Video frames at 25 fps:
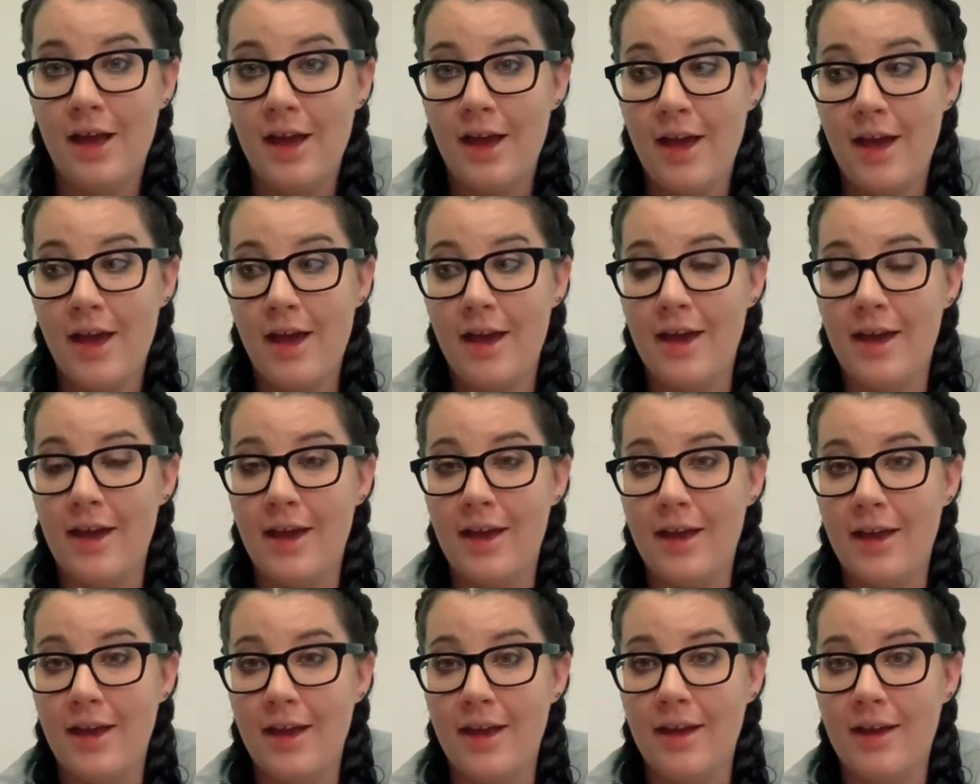
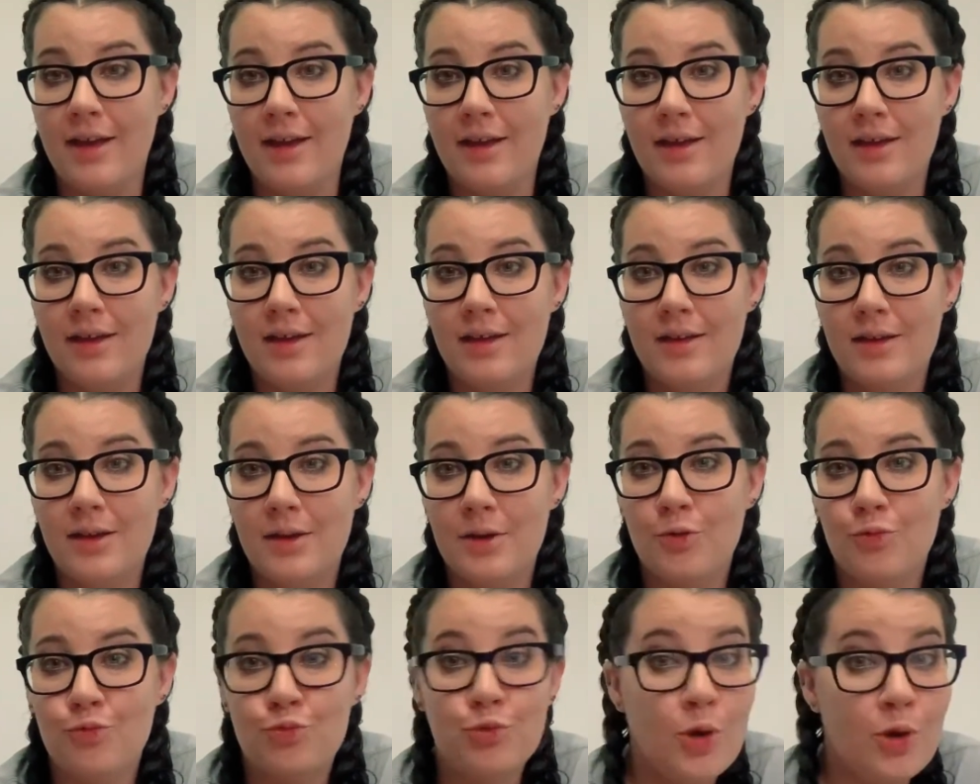a
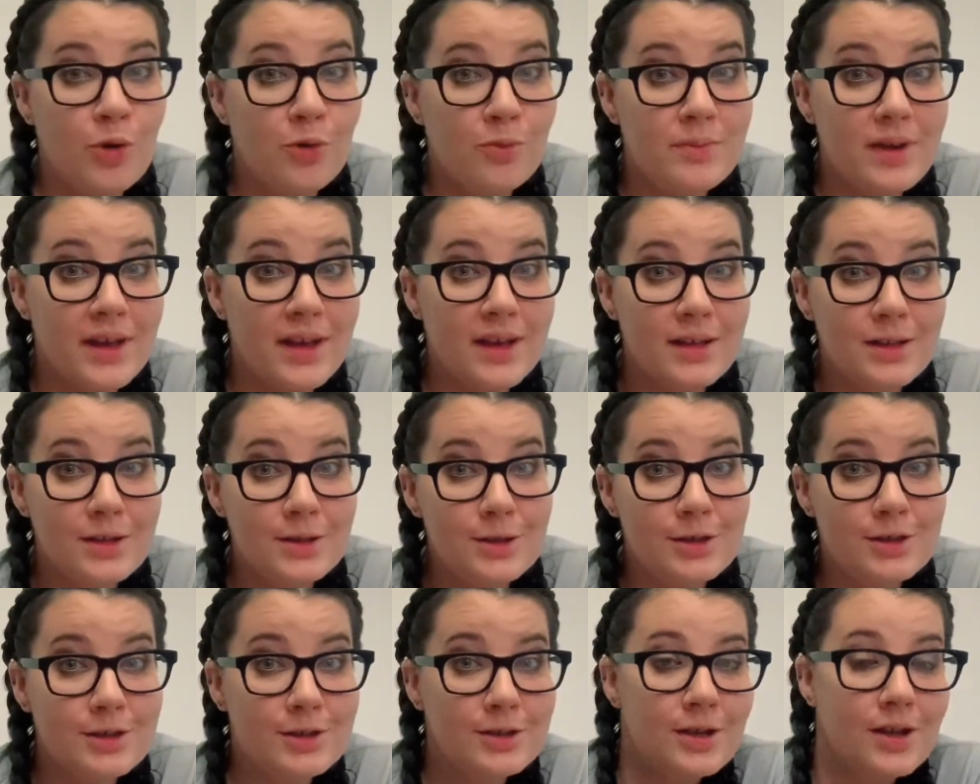
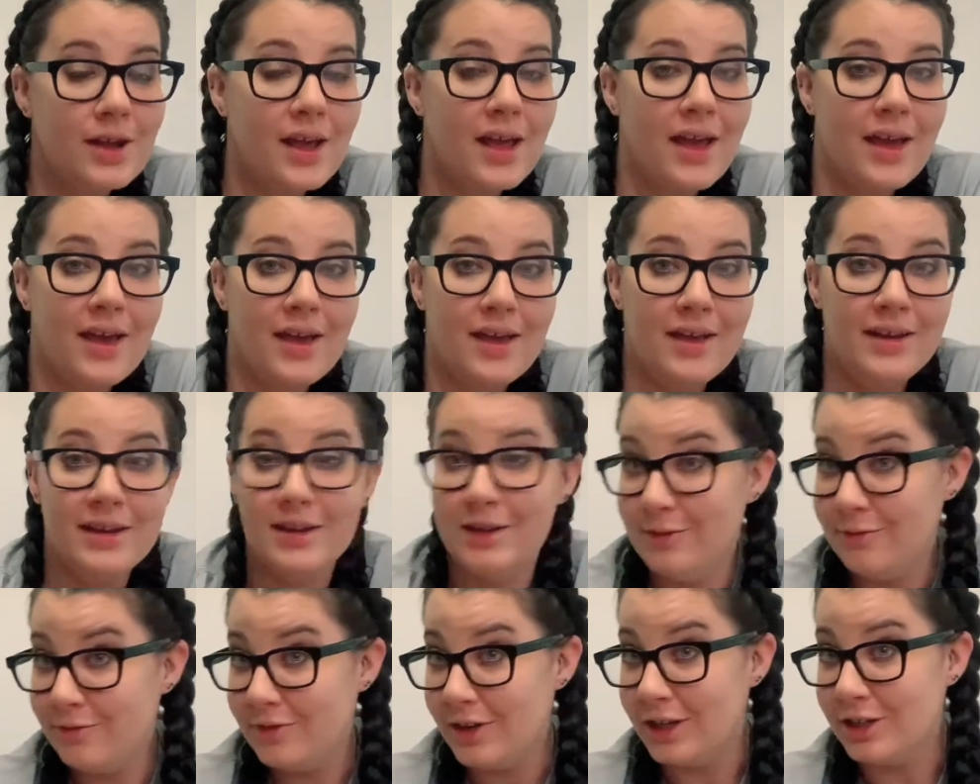romance, an
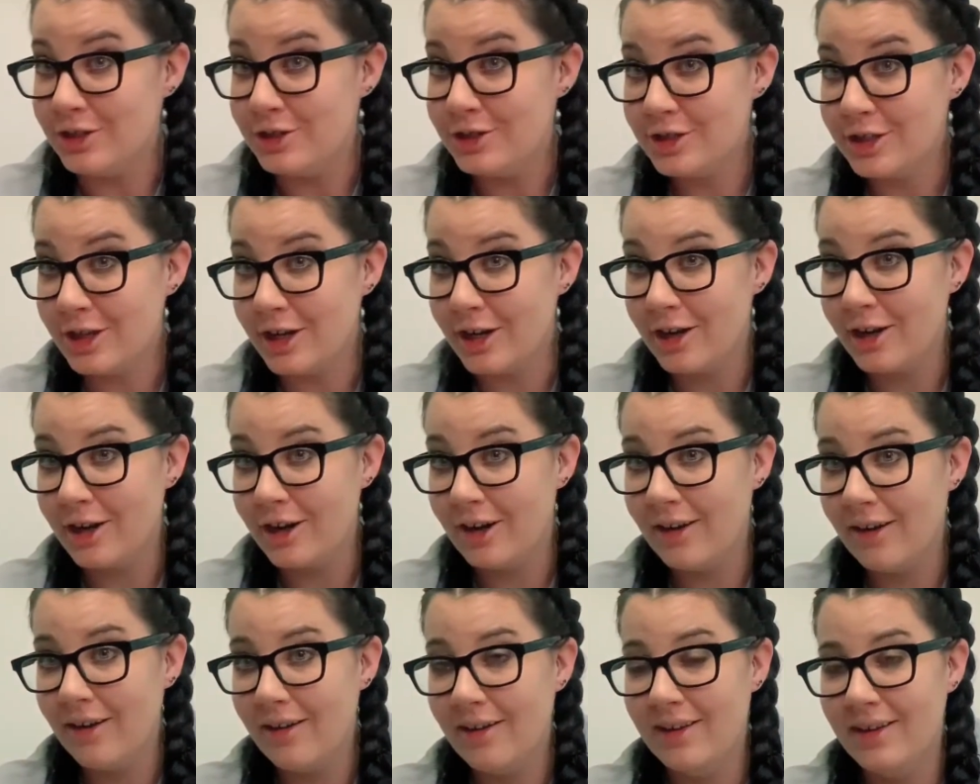
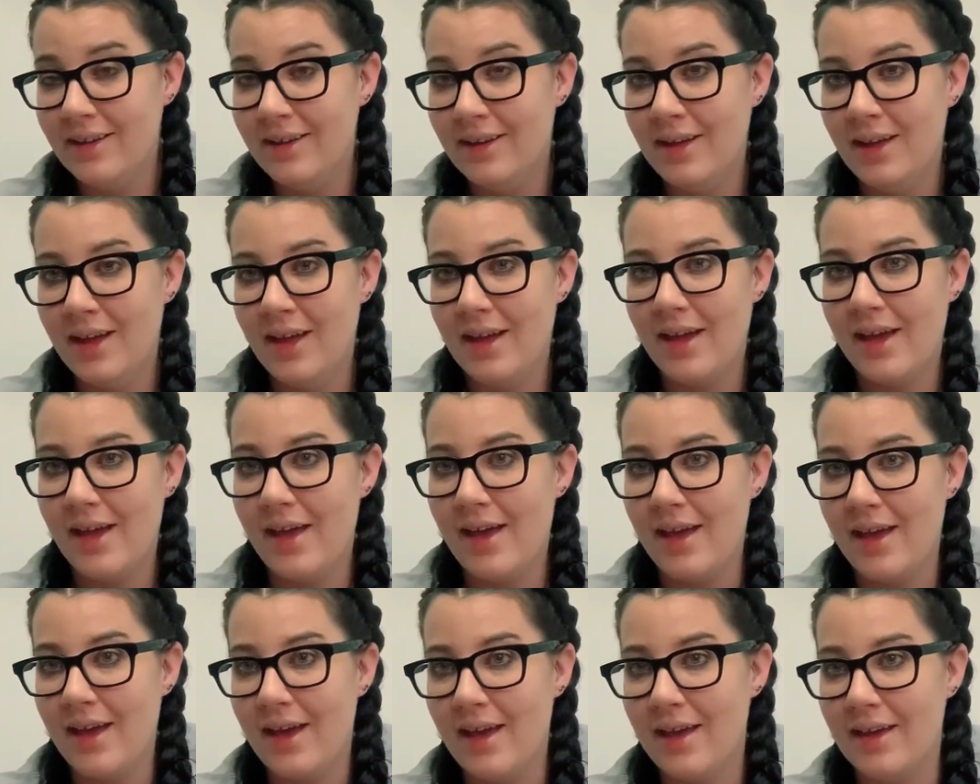adventure,
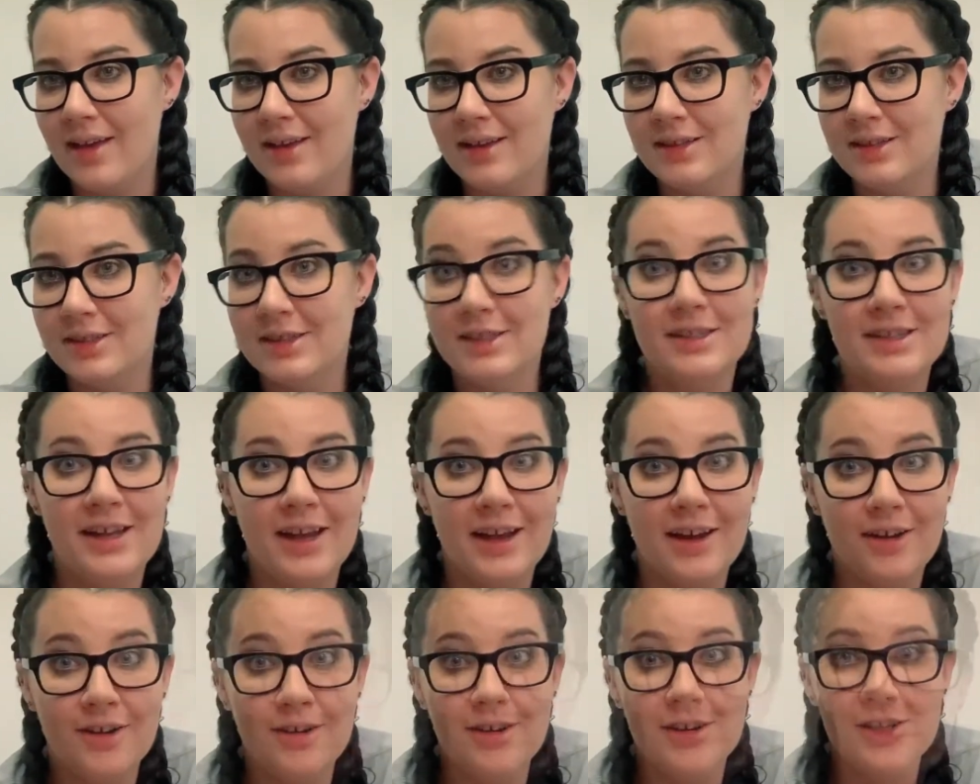a
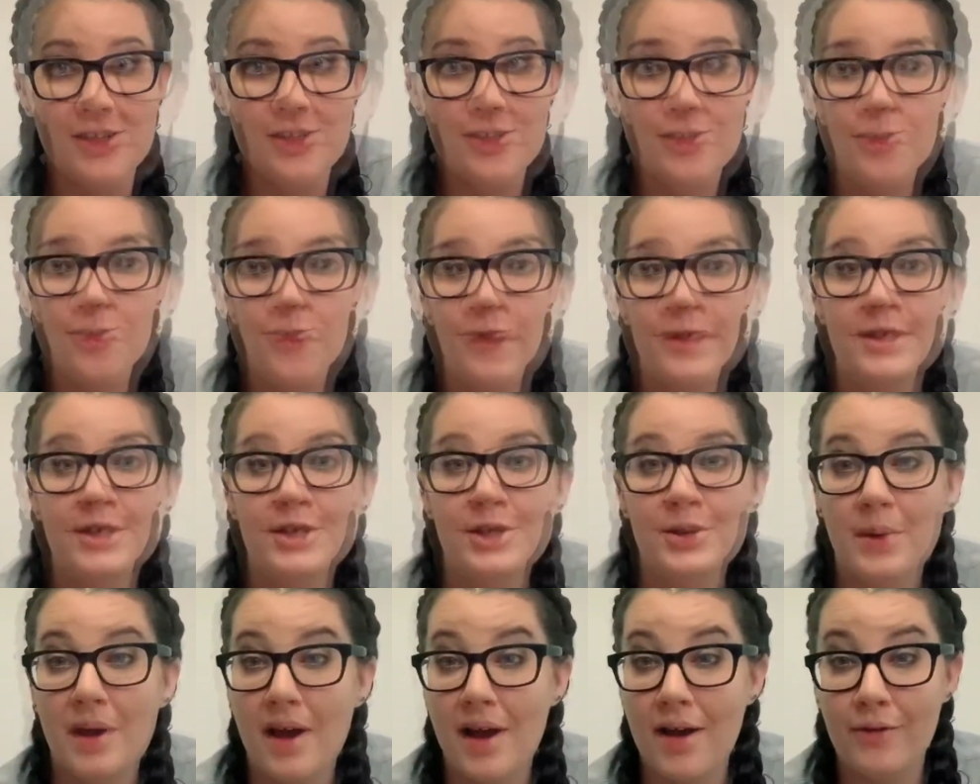scary story. Once
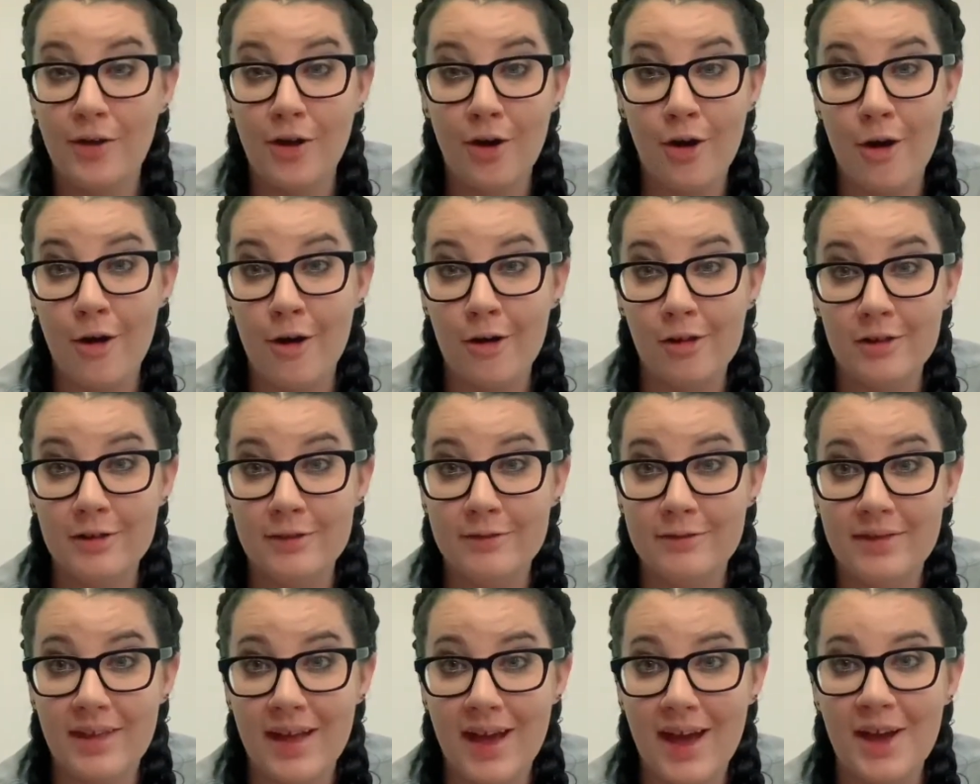you have all
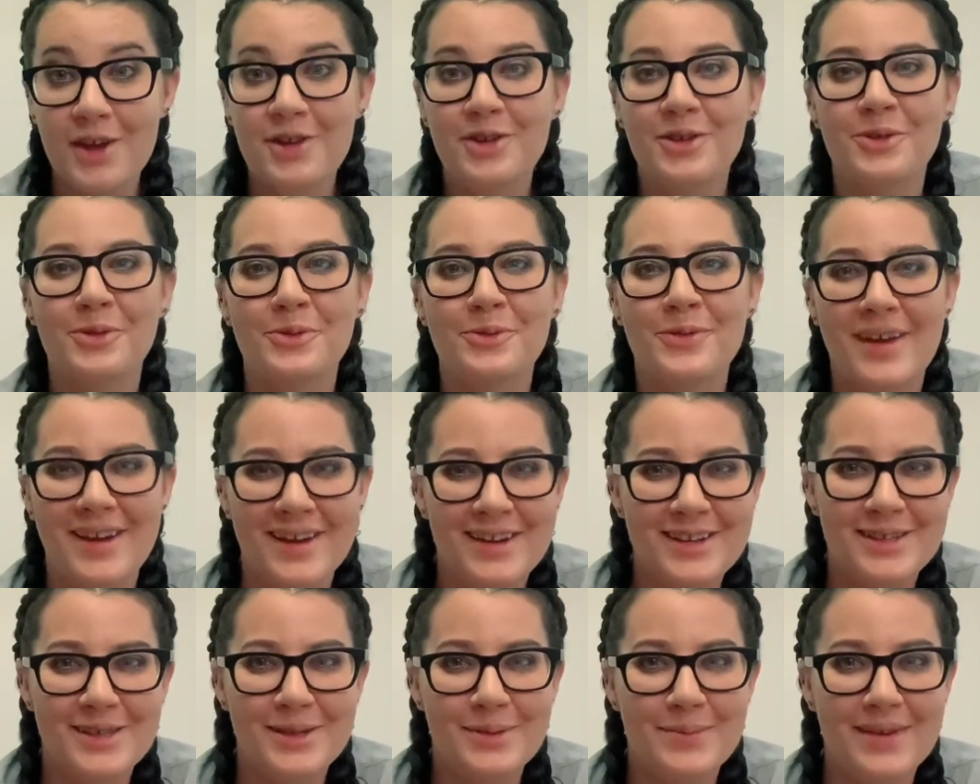of that, you're
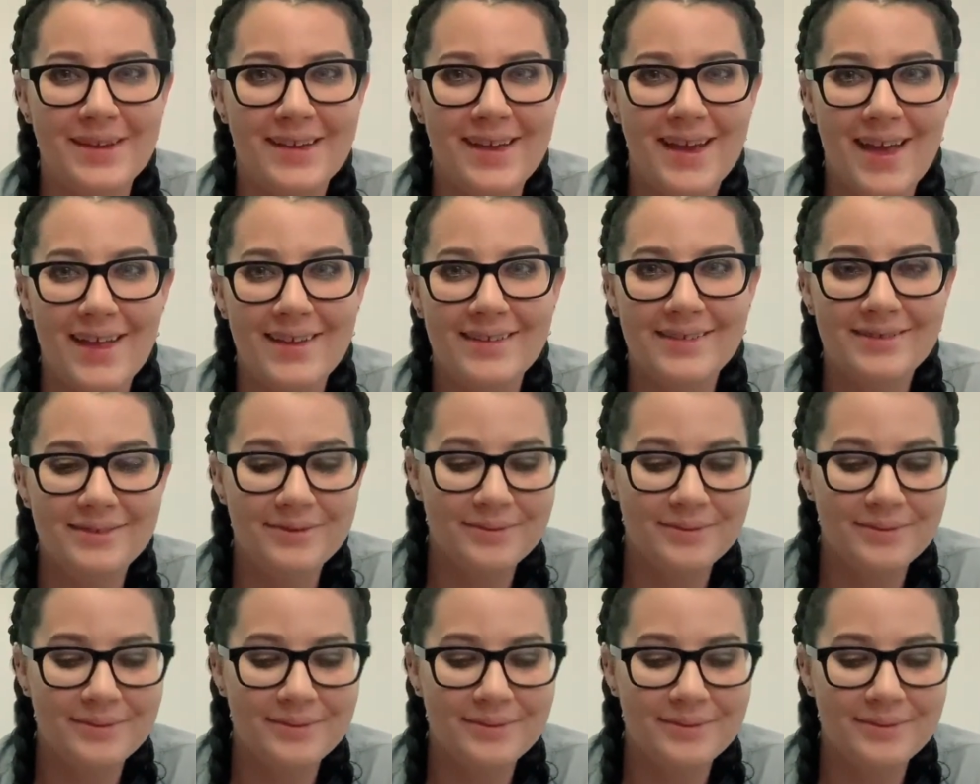ready to begin.